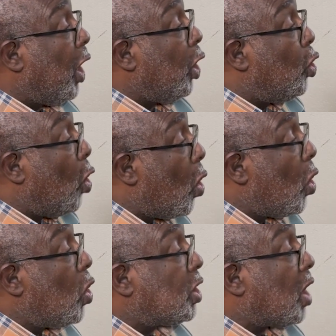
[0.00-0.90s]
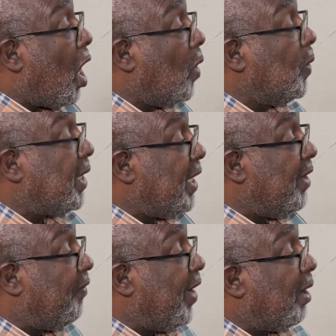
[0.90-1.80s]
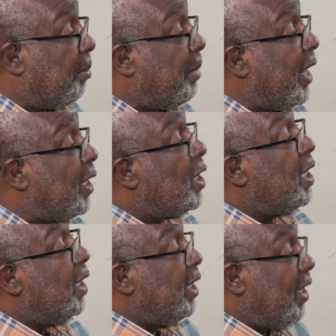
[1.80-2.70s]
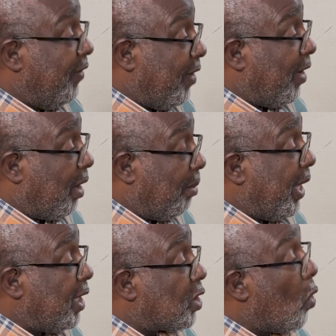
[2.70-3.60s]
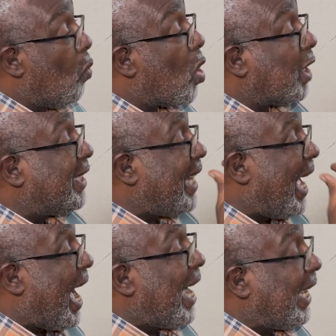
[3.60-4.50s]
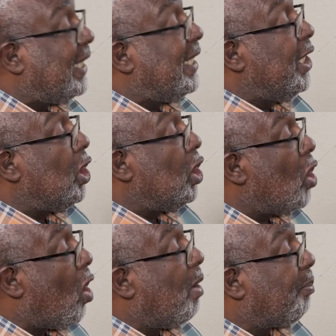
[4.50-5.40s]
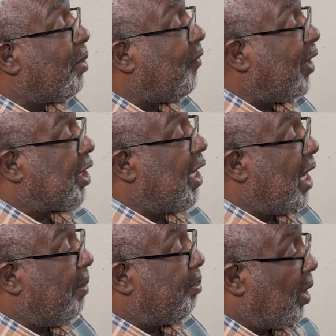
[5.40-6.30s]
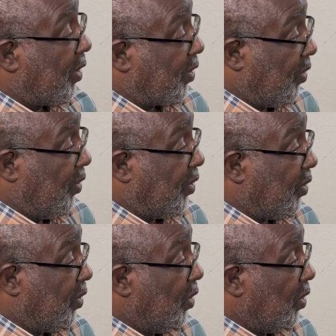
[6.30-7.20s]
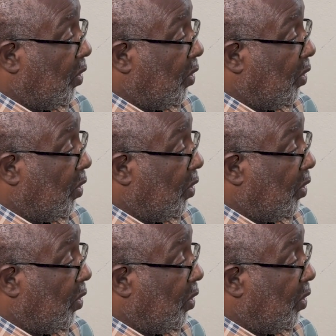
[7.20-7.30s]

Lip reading: Those housing developments were targeting young professional persons